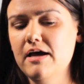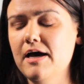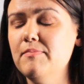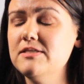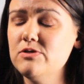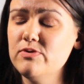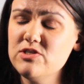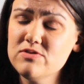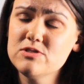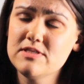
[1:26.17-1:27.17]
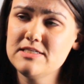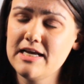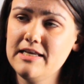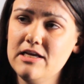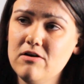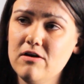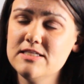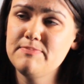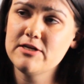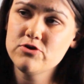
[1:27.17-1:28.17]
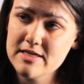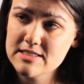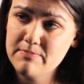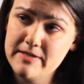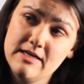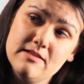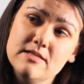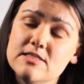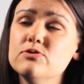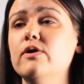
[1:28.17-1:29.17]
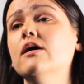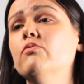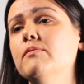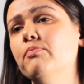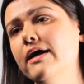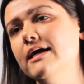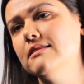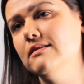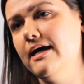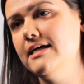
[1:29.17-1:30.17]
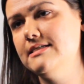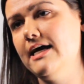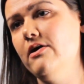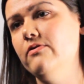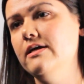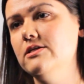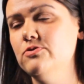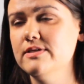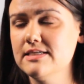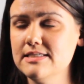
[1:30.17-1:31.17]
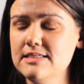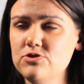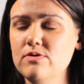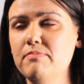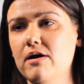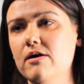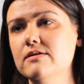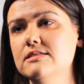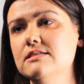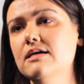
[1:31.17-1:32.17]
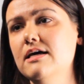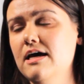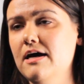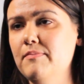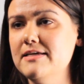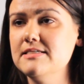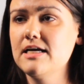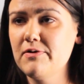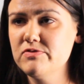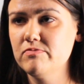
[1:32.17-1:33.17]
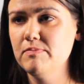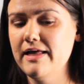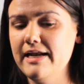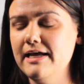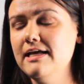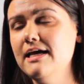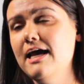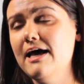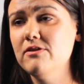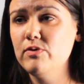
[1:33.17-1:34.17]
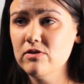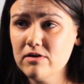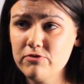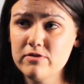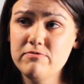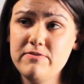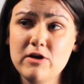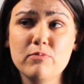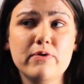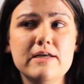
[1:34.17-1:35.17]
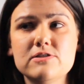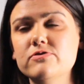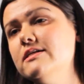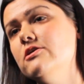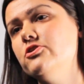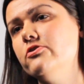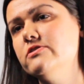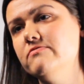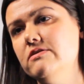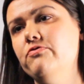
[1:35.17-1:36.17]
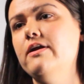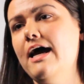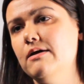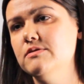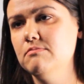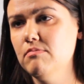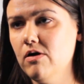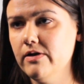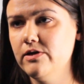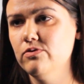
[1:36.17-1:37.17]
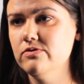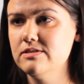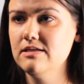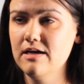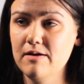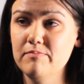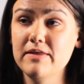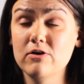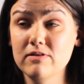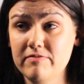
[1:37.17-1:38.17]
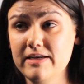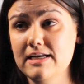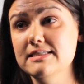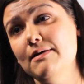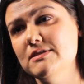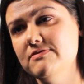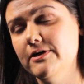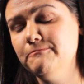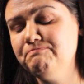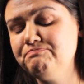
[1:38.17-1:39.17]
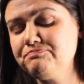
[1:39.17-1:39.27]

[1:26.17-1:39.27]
And so we do this with a technique called spectroscopy. And this is where we break the light down into its constituent parts as it comes from the planet. And then we look for the fingerprints or signatures of different atoms and molecules that are living in its atmosphere.